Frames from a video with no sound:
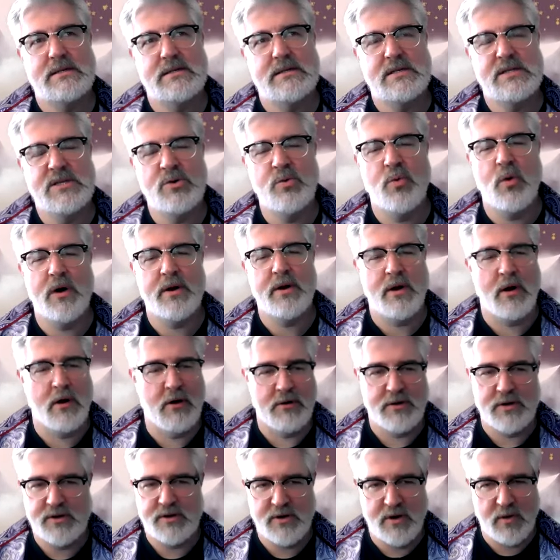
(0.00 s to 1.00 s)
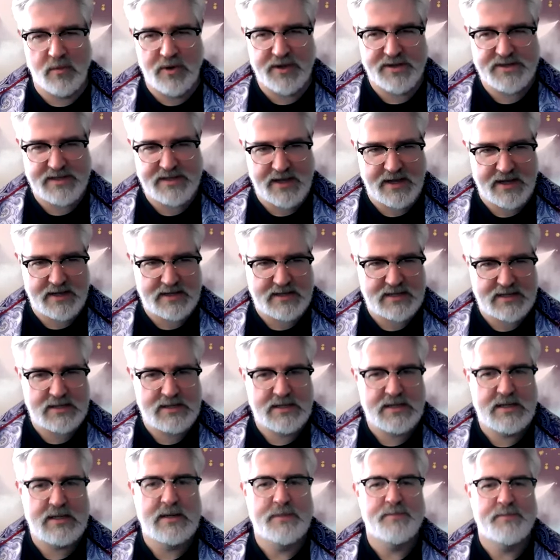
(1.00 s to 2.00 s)
you want art, you don't want science.
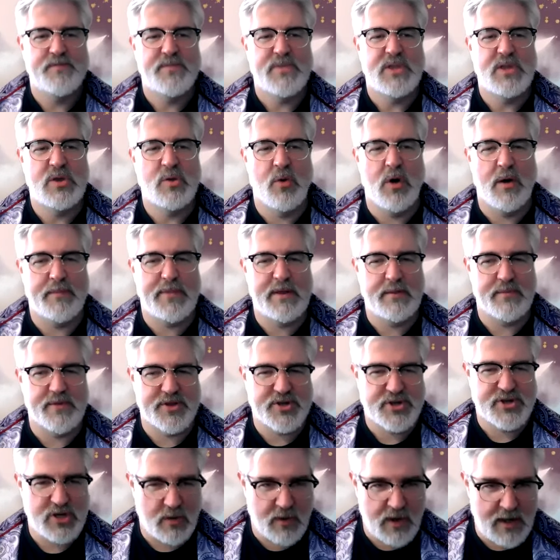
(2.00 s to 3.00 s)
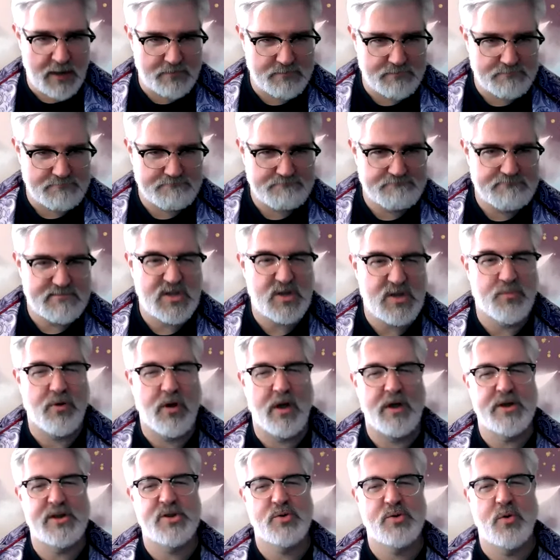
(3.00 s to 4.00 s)
You want people to show up. You
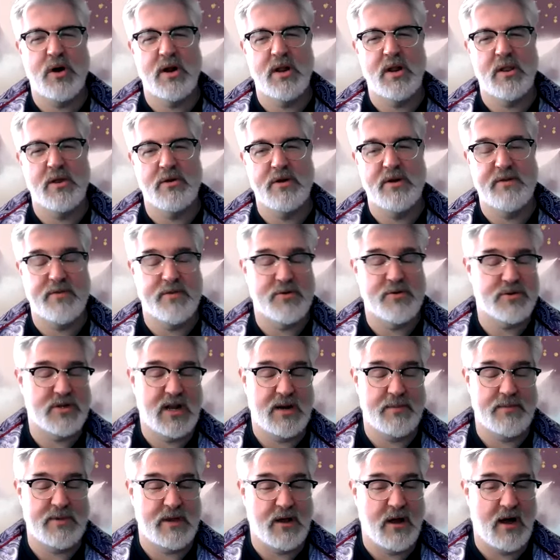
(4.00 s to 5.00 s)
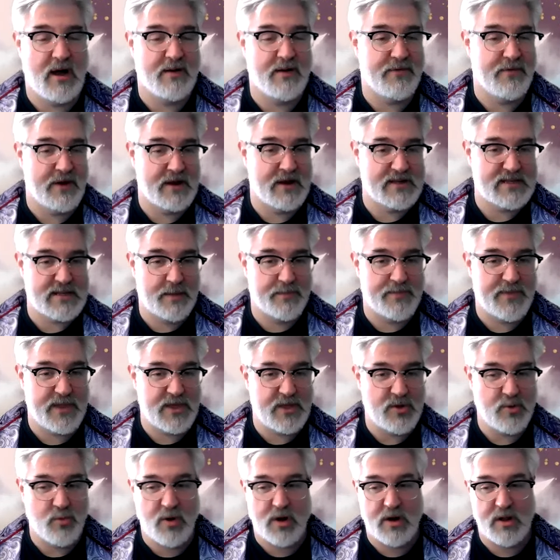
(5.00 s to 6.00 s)
probably do want to learn if you're going to be offering something,
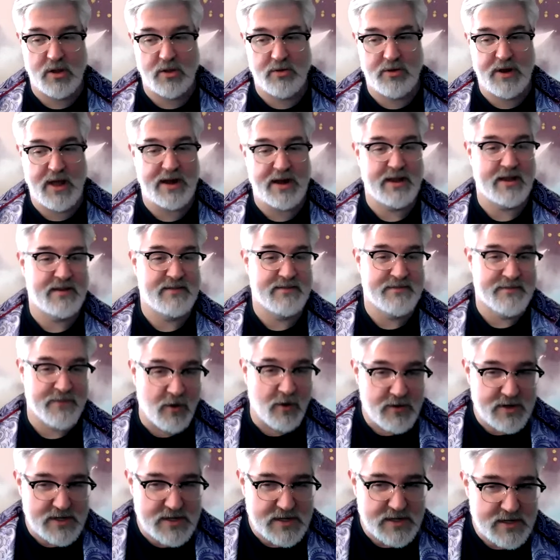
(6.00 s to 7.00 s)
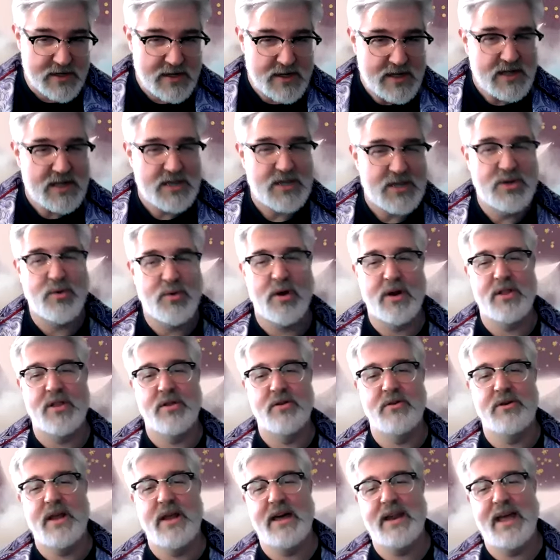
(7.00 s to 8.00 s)
you want to learn how to convert, you want to
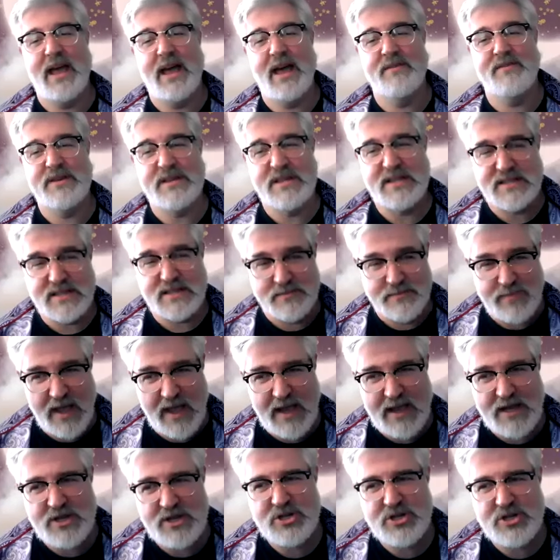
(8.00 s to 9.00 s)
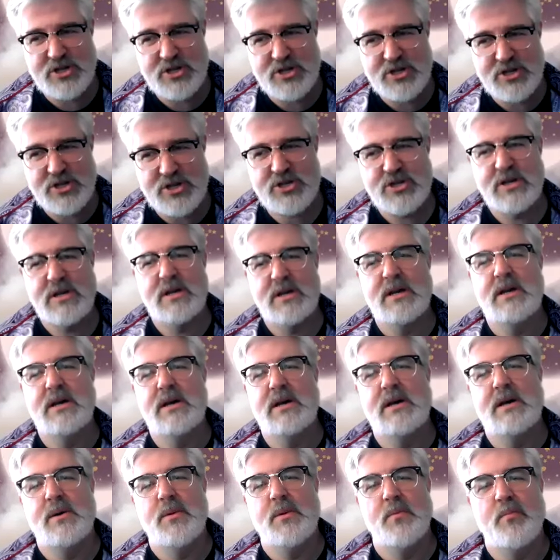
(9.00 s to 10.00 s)
learn how to have a decent page.
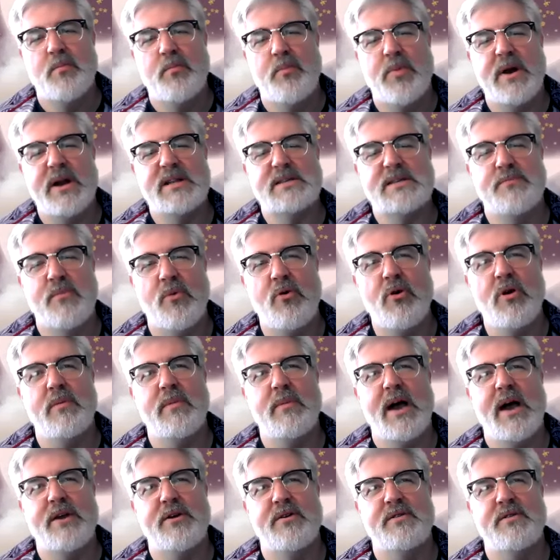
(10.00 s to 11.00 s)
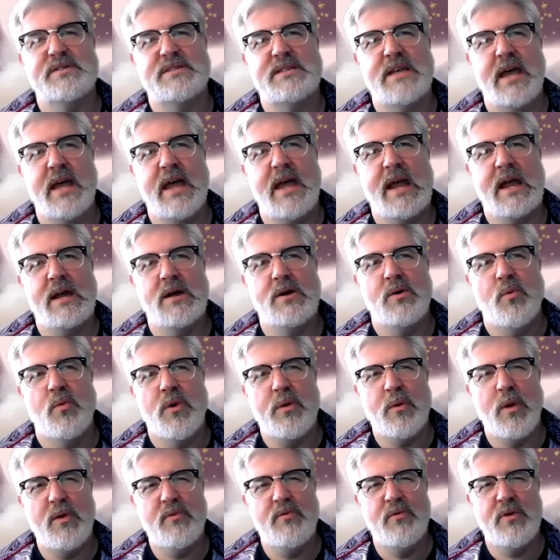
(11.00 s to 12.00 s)
But it's more a matter of saying, what do
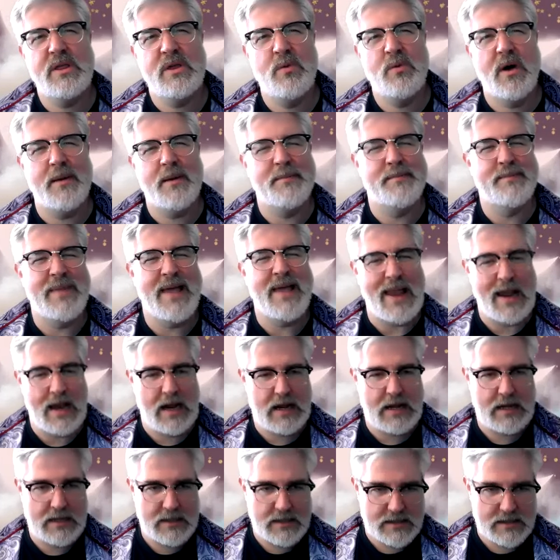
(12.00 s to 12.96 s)
I really want to make?